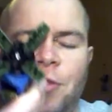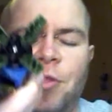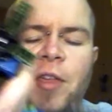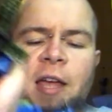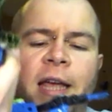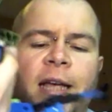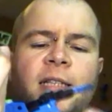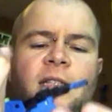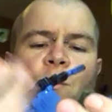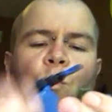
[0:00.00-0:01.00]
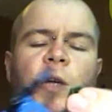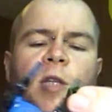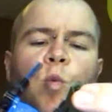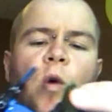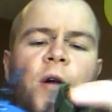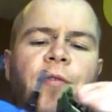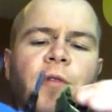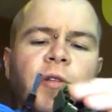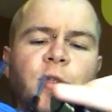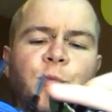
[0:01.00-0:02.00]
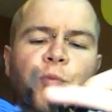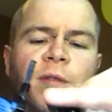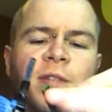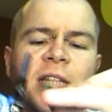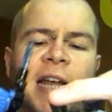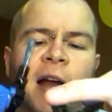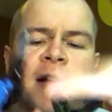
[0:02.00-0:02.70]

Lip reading: things which were thrusters previously are